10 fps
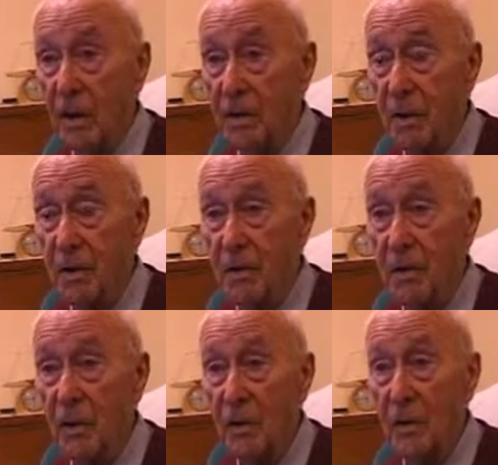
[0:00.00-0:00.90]
I
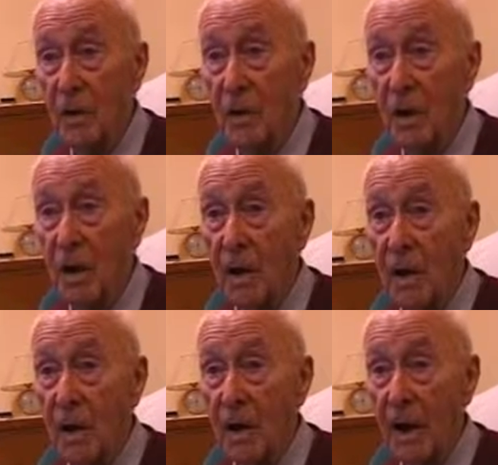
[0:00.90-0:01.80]
don't know.
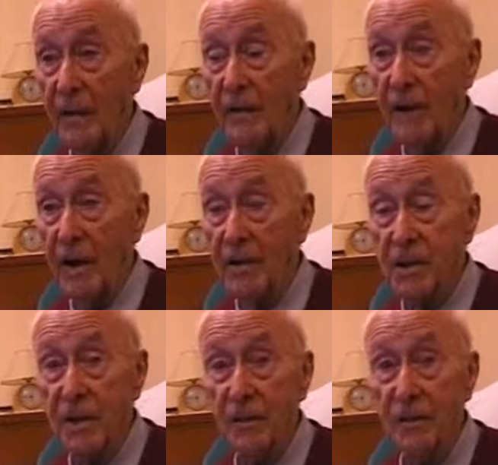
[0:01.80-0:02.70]
In
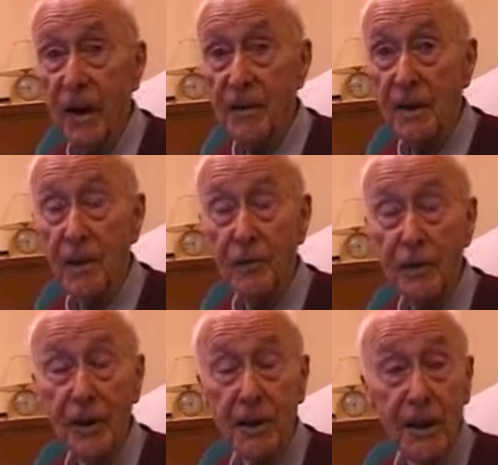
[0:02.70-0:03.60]
fact, I
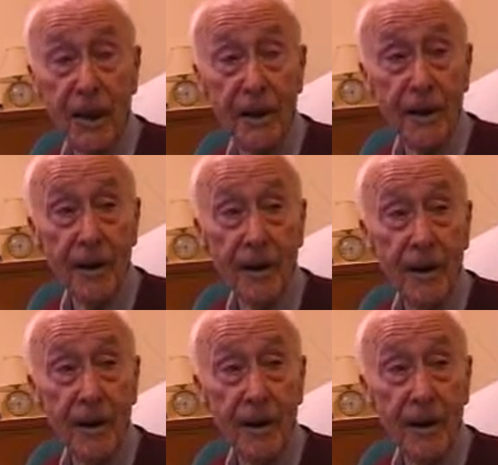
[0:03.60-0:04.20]
don't really care.